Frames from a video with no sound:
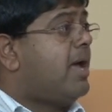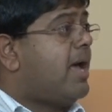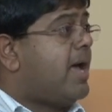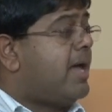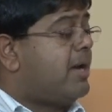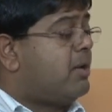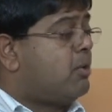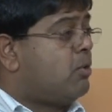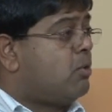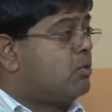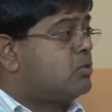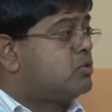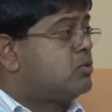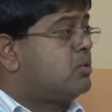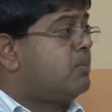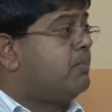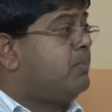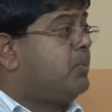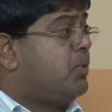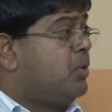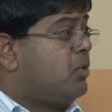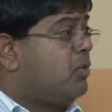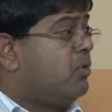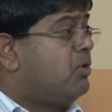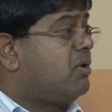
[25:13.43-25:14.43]
at also
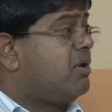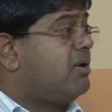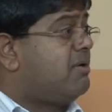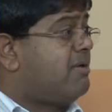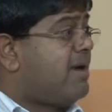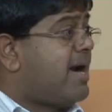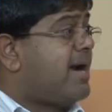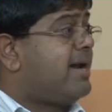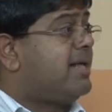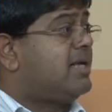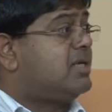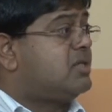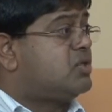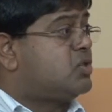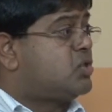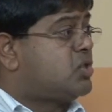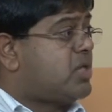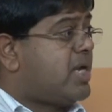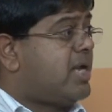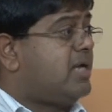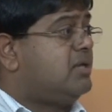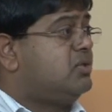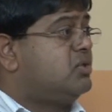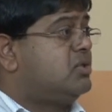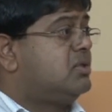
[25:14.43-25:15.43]
bureaucratic
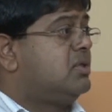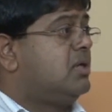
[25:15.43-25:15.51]
change.